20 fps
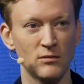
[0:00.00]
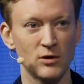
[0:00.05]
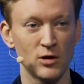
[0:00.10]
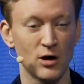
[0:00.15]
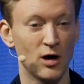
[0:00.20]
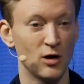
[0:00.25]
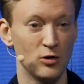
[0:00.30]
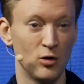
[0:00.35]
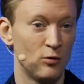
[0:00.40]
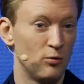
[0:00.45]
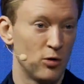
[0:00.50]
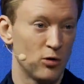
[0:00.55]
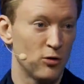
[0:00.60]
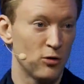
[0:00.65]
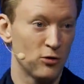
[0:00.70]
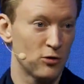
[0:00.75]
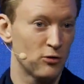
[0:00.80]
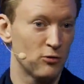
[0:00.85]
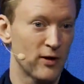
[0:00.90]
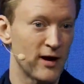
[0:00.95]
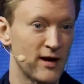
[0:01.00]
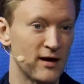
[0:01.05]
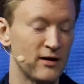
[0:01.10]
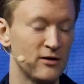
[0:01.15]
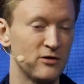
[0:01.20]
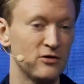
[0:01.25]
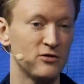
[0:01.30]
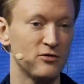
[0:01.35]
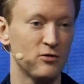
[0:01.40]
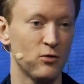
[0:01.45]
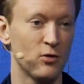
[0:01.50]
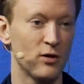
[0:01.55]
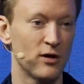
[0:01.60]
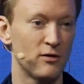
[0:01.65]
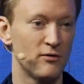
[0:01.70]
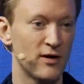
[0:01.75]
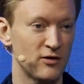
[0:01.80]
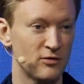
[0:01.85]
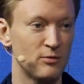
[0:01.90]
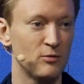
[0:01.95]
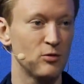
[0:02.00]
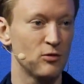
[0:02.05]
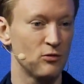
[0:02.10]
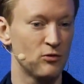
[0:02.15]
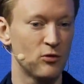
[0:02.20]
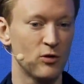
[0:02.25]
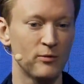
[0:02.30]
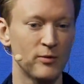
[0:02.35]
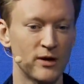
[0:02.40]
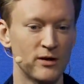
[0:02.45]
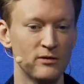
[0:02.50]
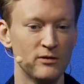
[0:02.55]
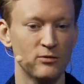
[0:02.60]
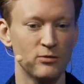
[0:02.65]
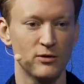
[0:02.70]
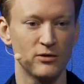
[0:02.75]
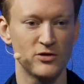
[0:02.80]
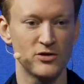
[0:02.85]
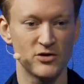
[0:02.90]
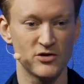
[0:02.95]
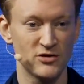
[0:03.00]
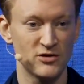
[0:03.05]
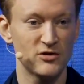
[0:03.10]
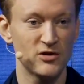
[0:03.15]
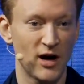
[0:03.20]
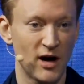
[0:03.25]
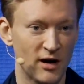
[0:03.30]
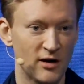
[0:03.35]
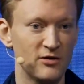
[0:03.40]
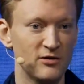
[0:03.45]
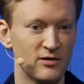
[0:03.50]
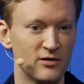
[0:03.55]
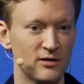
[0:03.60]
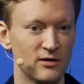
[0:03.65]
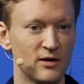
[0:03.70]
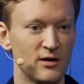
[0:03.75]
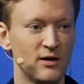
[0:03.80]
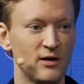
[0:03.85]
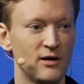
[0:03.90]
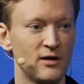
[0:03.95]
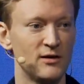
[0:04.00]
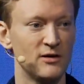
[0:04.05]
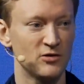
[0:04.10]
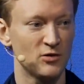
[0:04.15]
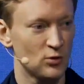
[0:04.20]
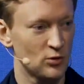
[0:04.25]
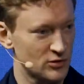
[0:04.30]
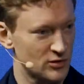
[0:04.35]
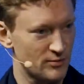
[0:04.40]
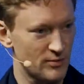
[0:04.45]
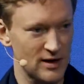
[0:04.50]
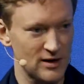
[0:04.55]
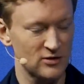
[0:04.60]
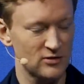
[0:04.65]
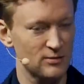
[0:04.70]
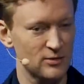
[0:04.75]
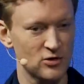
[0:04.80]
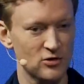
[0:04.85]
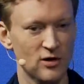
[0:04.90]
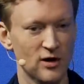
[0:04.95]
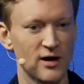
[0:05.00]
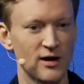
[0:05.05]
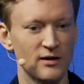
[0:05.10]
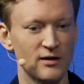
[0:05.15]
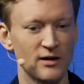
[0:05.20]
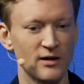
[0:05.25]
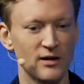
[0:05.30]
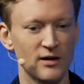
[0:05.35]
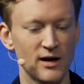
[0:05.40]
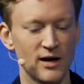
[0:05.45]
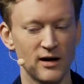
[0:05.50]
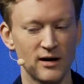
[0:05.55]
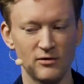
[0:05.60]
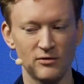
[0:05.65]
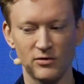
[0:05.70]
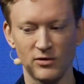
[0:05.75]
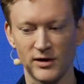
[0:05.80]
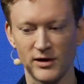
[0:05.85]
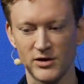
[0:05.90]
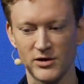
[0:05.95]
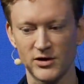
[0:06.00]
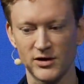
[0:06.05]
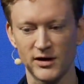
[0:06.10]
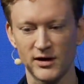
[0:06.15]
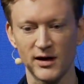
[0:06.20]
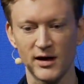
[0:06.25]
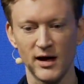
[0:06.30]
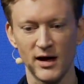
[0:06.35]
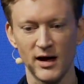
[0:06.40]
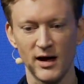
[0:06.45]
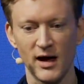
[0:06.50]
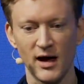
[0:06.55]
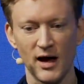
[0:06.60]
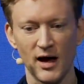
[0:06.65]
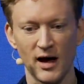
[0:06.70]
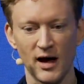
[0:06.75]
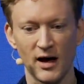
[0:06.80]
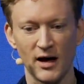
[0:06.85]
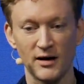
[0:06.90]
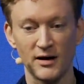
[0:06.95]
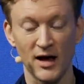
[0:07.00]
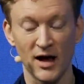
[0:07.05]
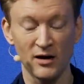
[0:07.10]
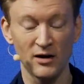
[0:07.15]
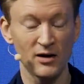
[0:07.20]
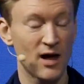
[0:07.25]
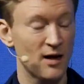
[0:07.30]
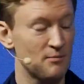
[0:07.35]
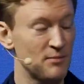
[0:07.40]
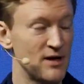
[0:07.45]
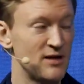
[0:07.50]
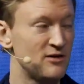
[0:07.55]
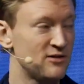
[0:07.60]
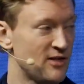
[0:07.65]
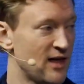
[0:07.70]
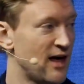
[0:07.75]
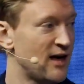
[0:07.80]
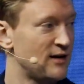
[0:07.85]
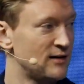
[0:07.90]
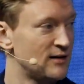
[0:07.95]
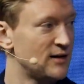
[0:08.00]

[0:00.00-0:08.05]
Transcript: a global hurdle rate is for investment performance, which is to us this whole debasement trend and inflation, not a lot beats that.